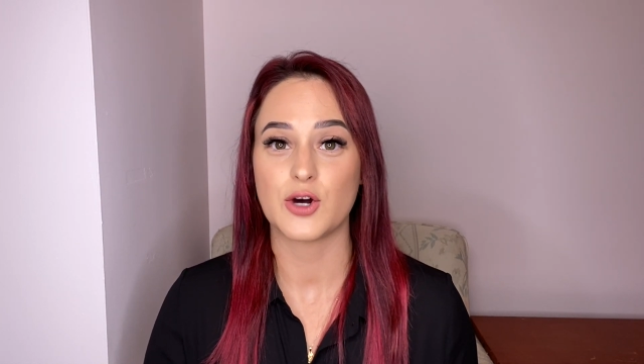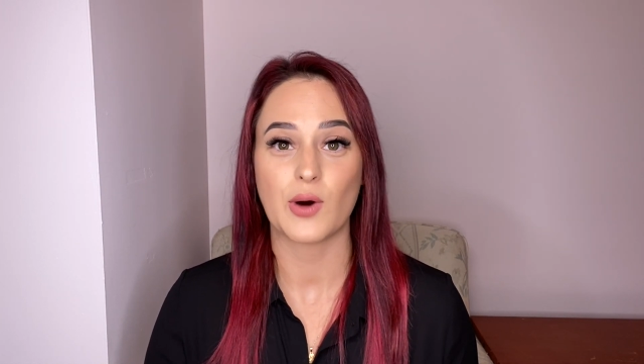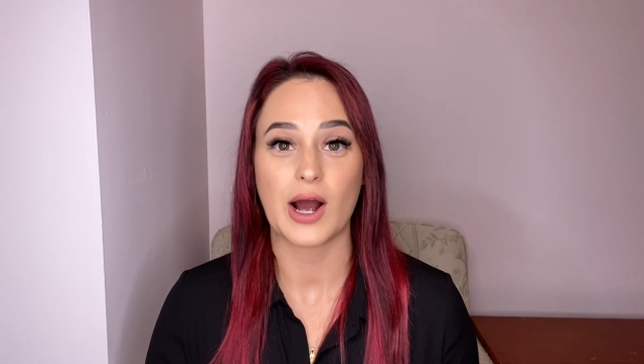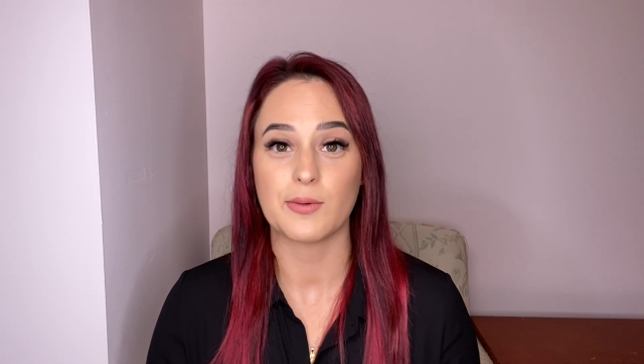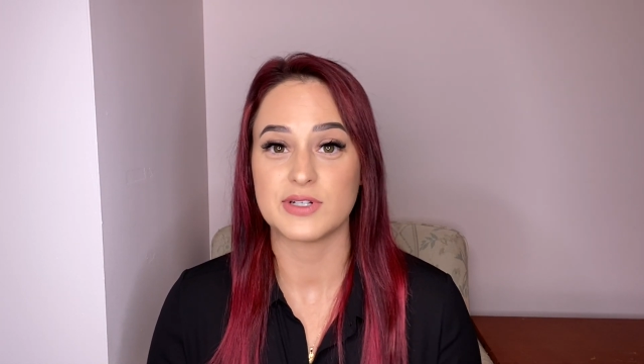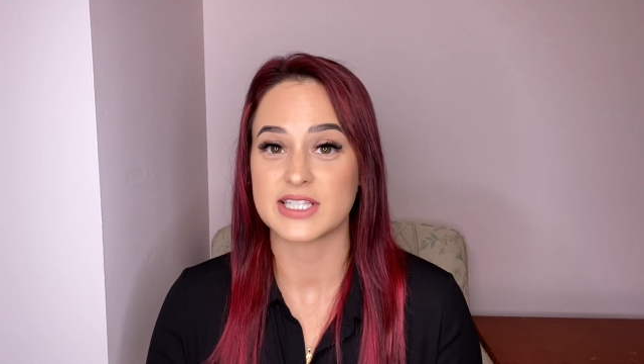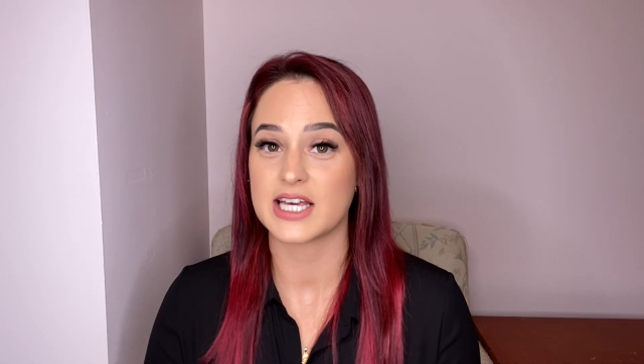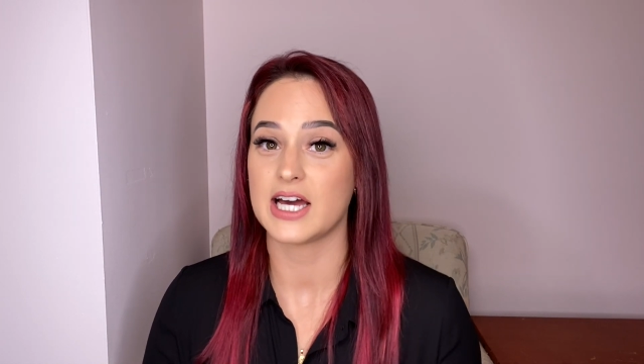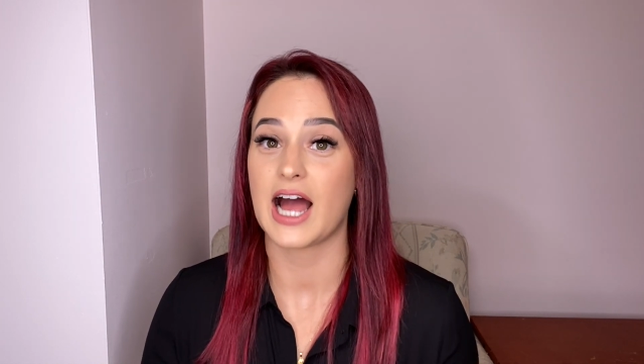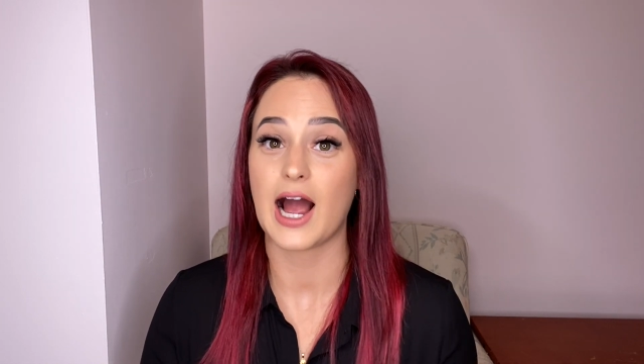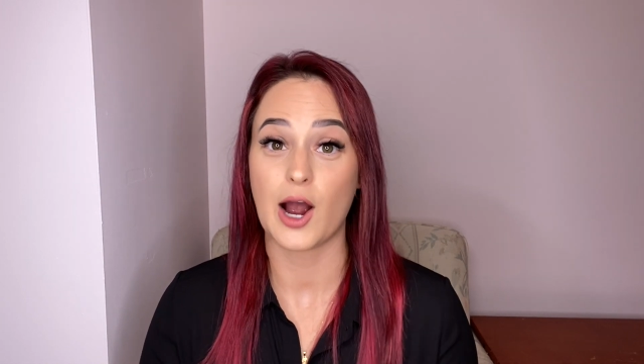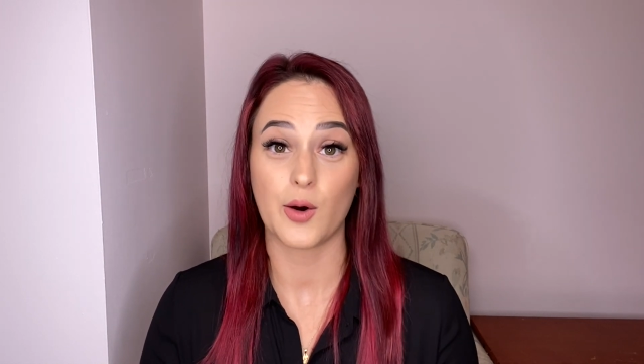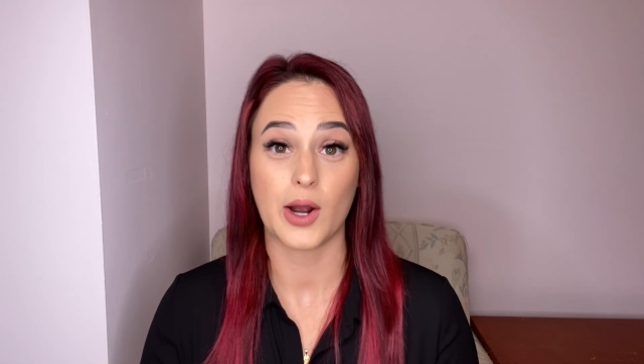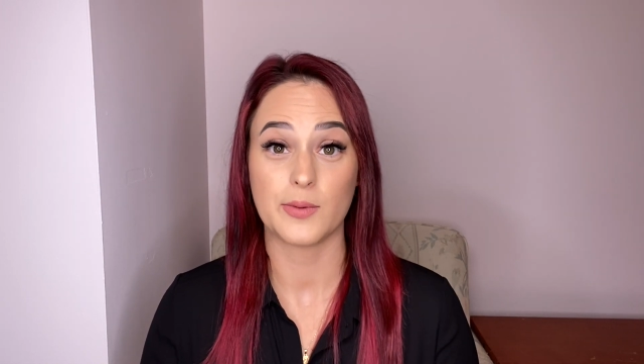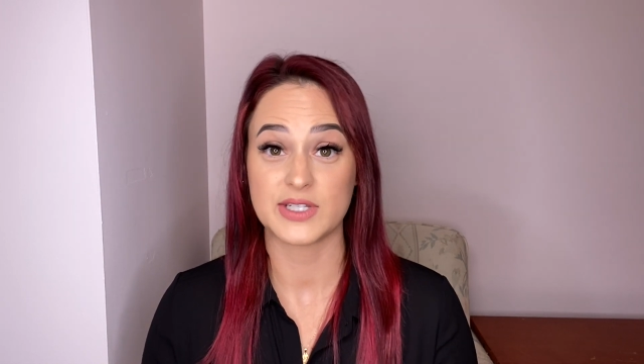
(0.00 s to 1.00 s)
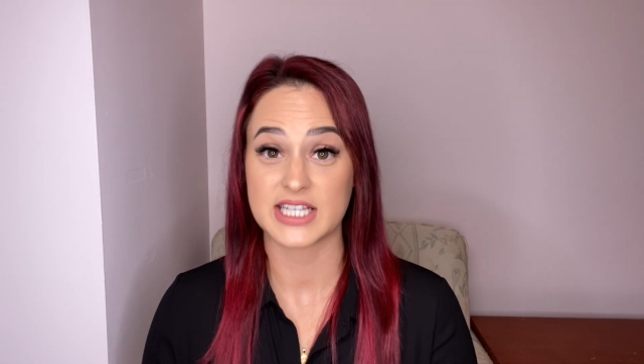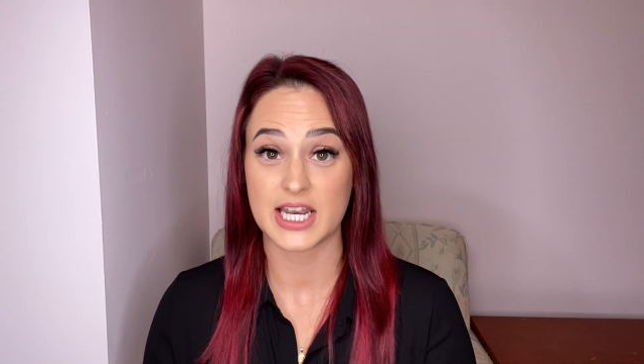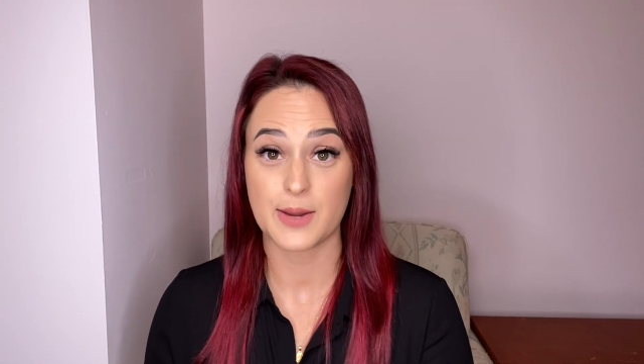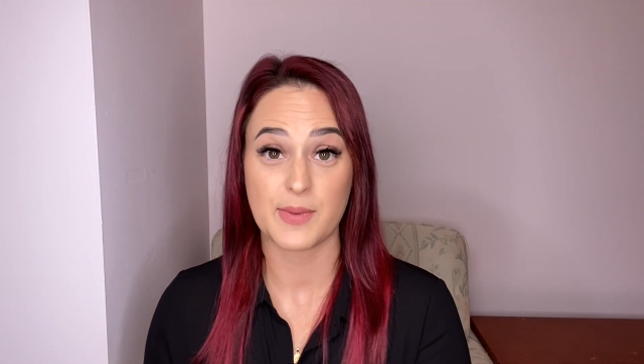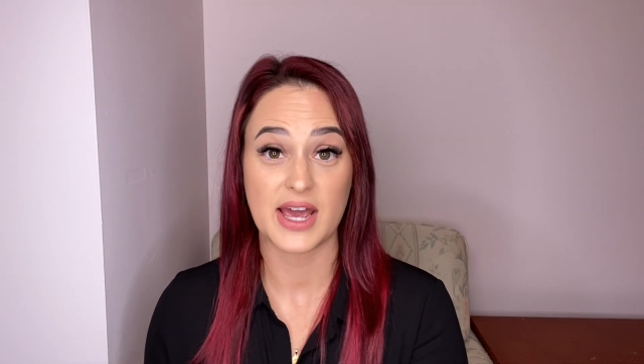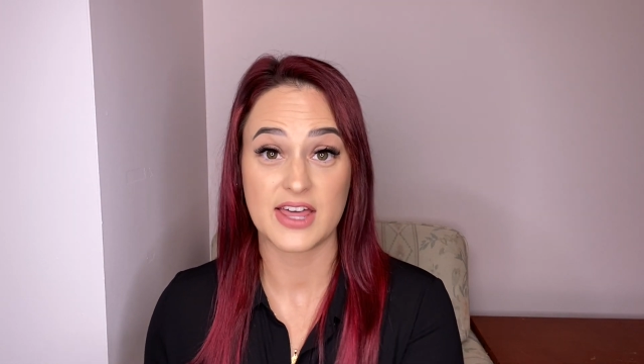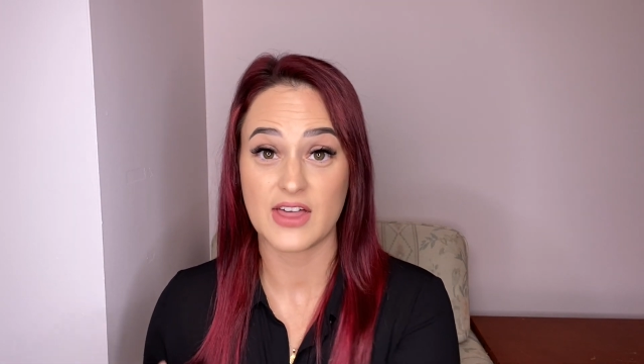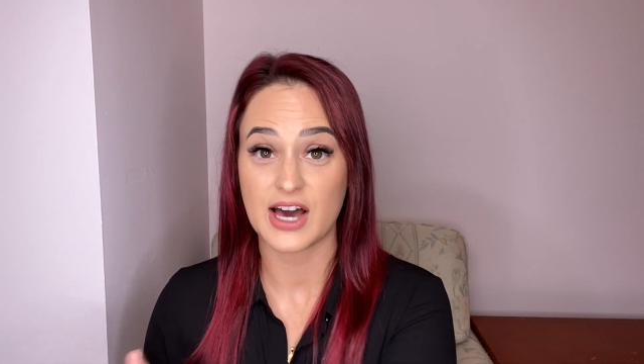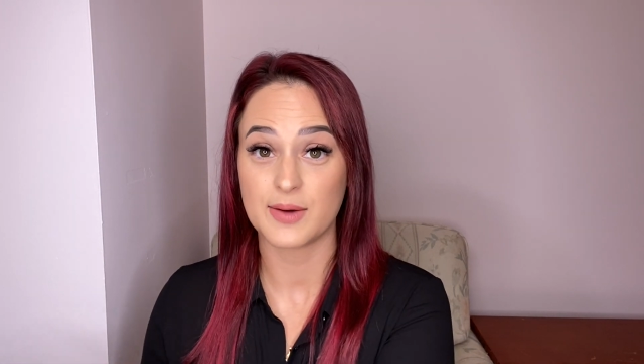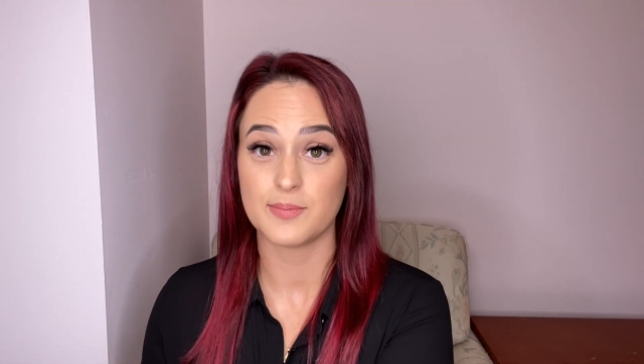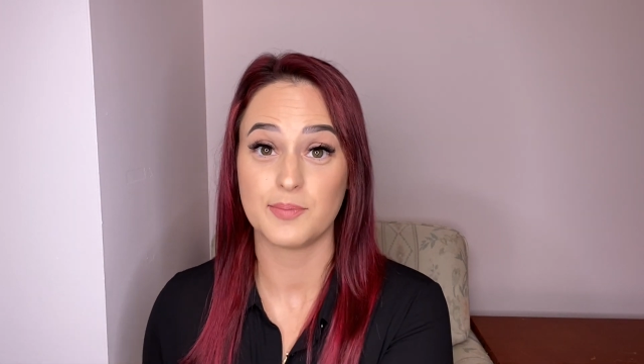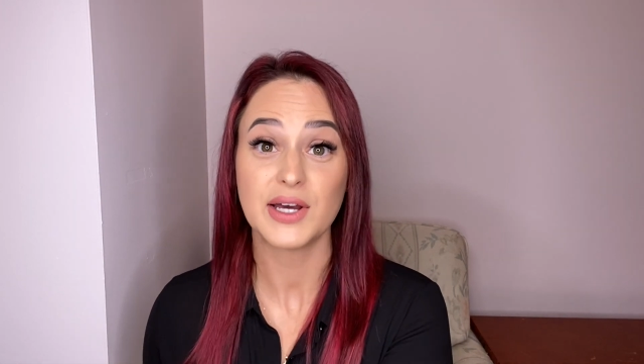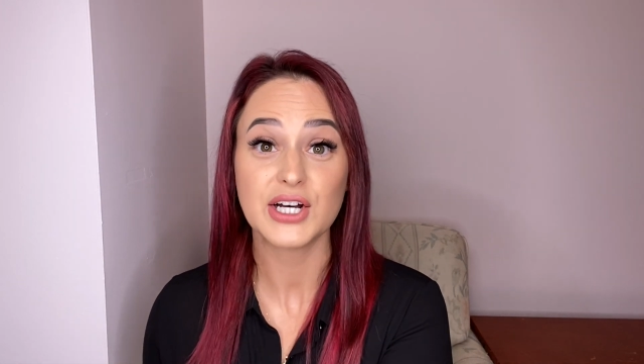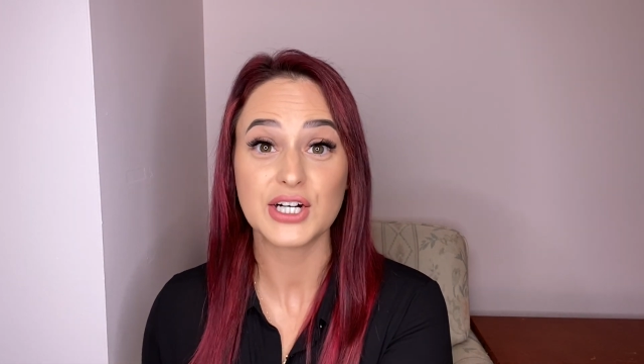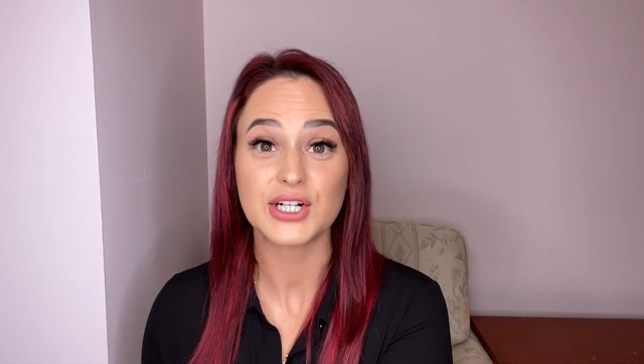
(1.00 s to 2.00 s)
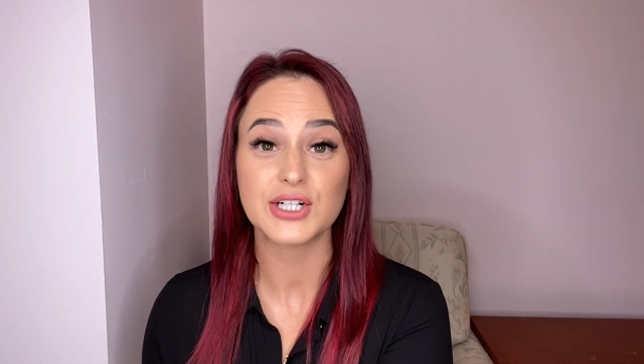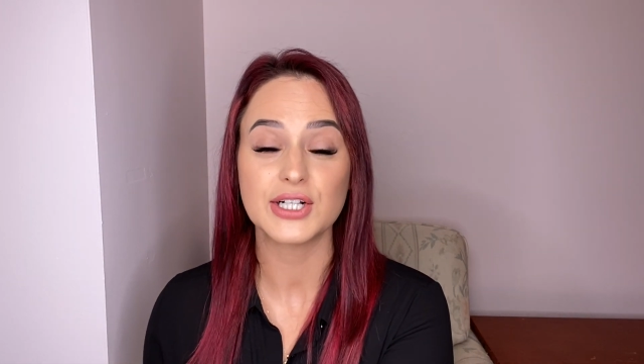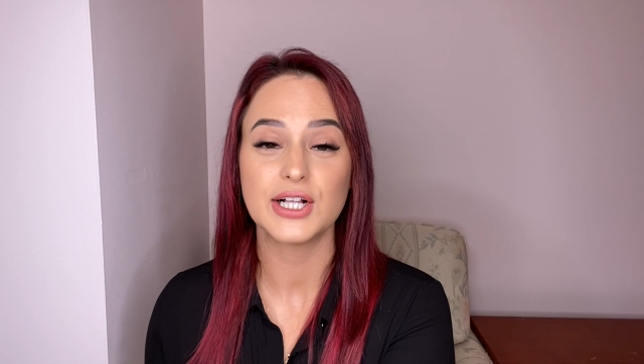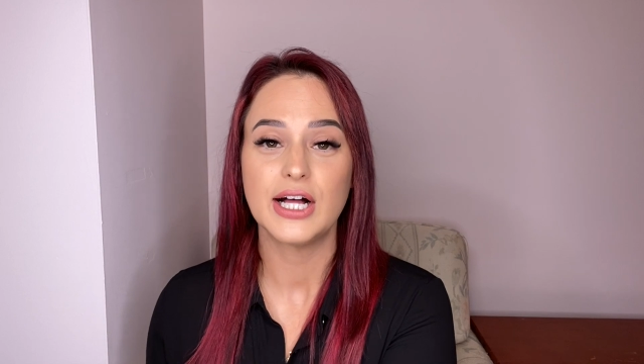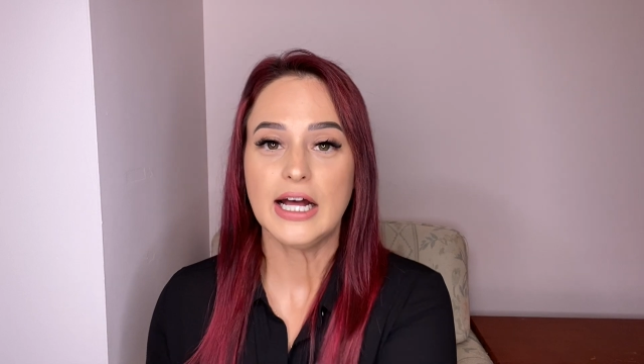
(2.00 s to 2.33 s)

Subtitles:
how I was going to pay that bill